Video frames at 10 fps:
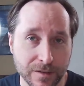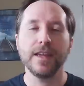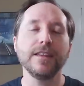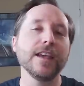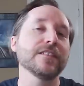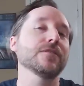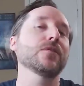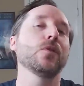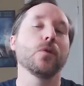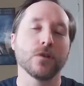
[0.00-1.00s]
And yes,
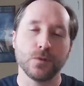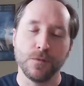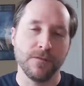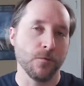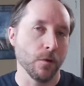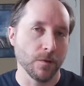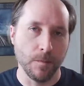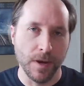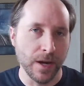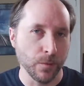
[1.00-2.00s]
of course we formed
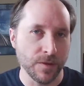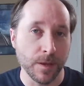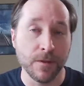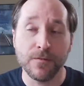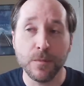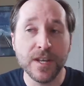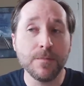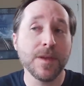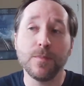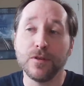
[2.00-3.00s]
a bond with them that for
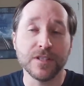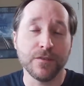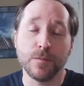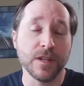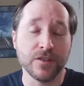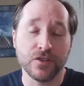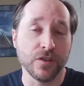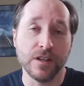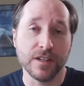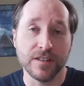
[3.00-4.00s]
many people is every bit as
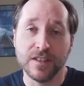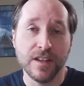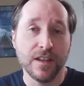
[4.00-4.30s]
strong as